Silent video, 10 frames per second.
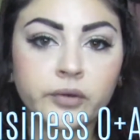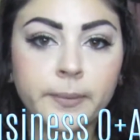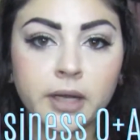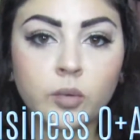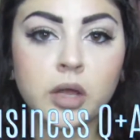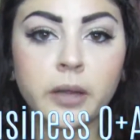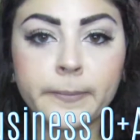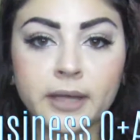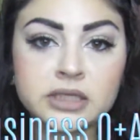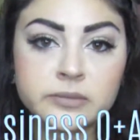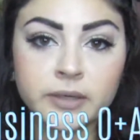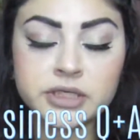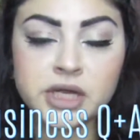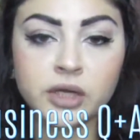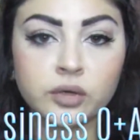everybody, welcome back to my
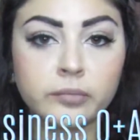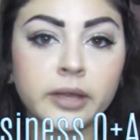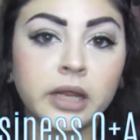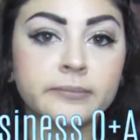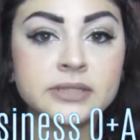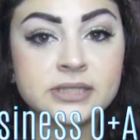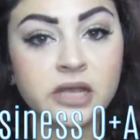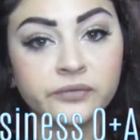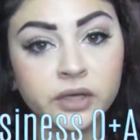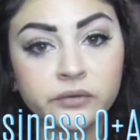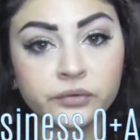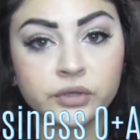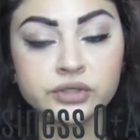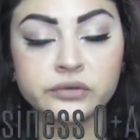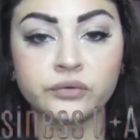channel. My name is Stephanie. For
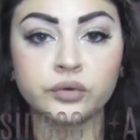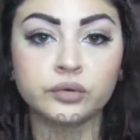those of you